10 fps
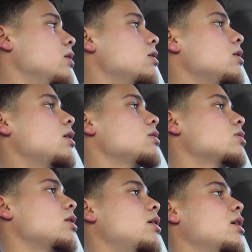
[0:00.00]
Nah,
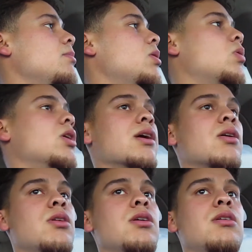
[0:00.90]
so I already got my
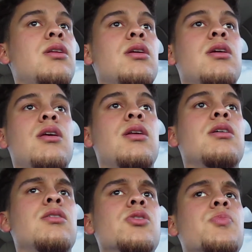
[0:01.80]
workout in and
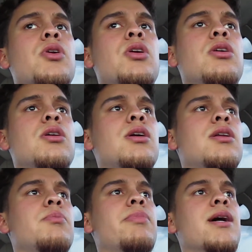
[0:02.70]
uh, it was pretty good. I
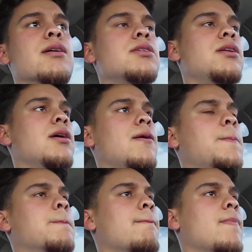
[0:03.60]
did back today.
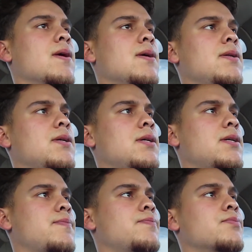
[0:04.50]
And
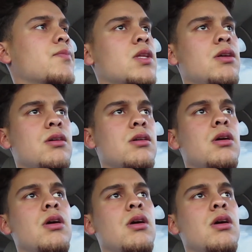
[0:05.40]
uh, yeah,